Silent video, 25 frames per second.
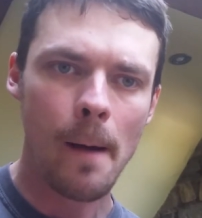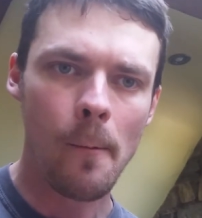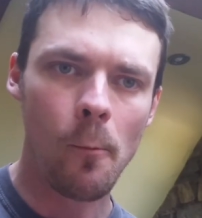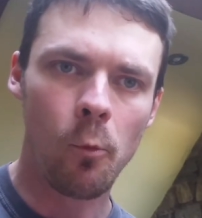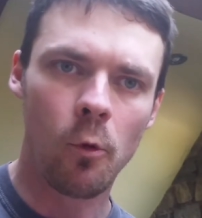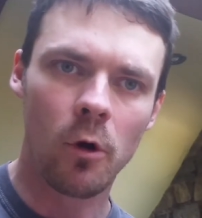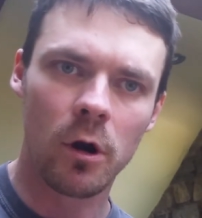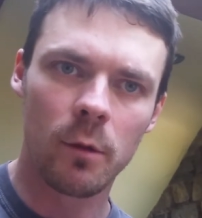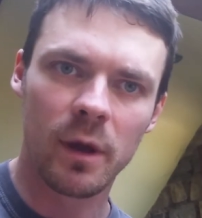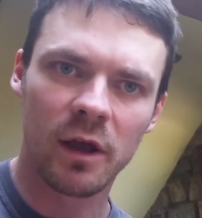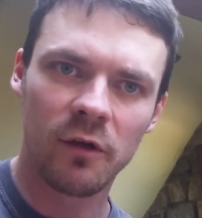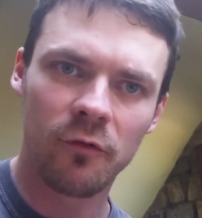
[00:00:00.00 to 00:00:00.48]

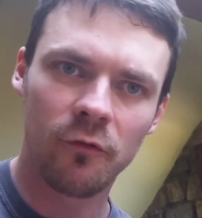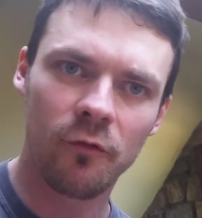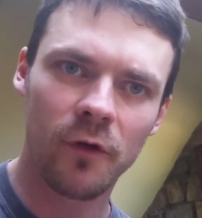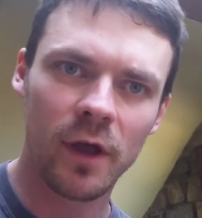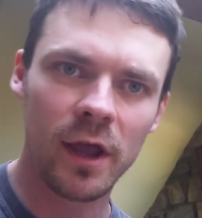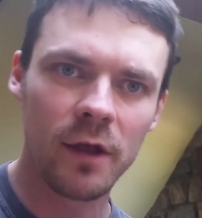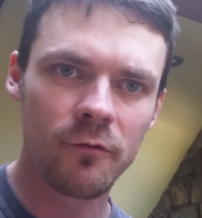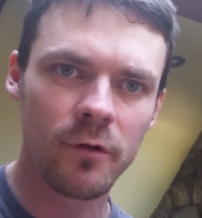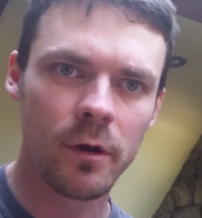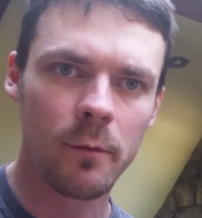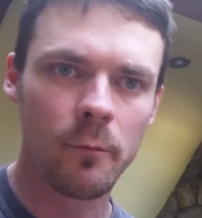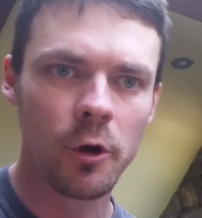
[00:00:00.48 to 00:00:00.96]
One of my
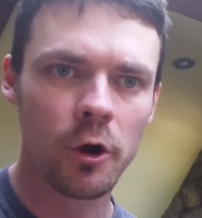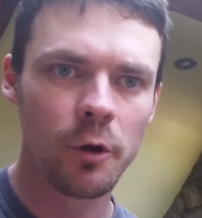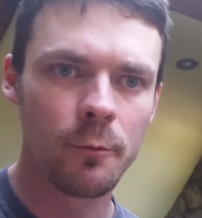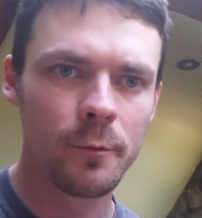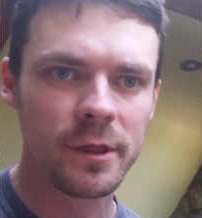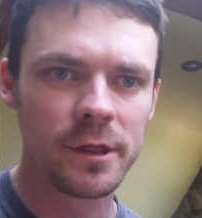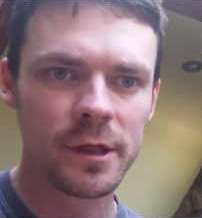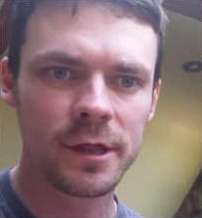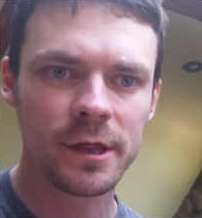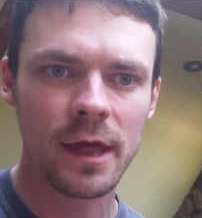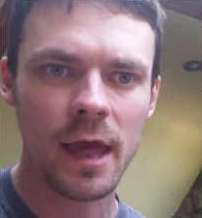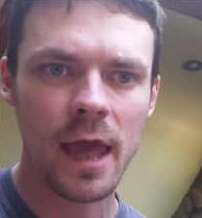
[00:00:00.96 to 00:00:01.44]
favourite
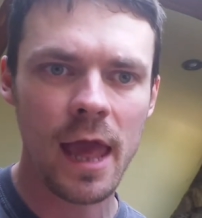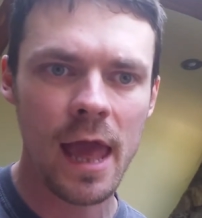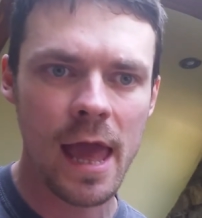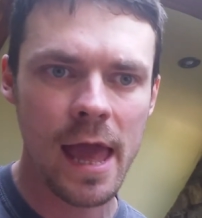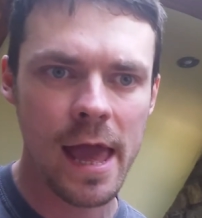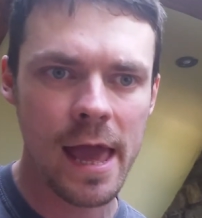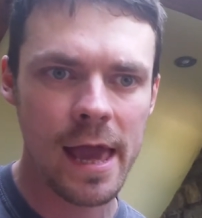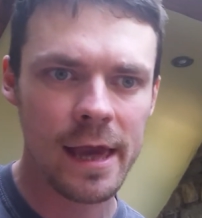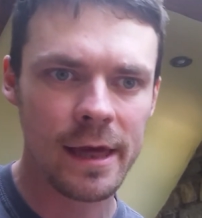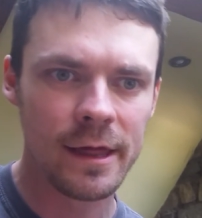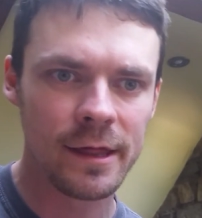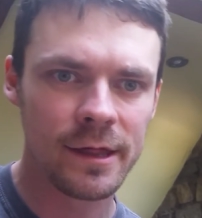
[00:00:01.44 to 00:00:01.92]
moments
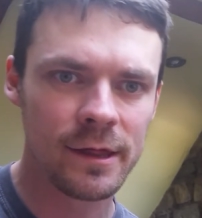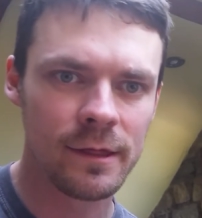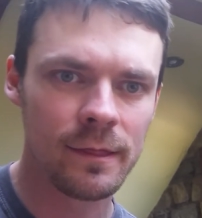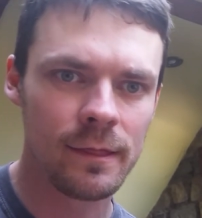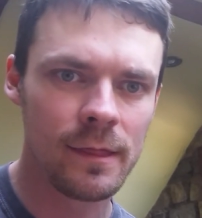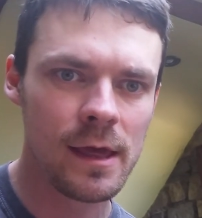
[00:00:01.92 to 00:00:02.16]
is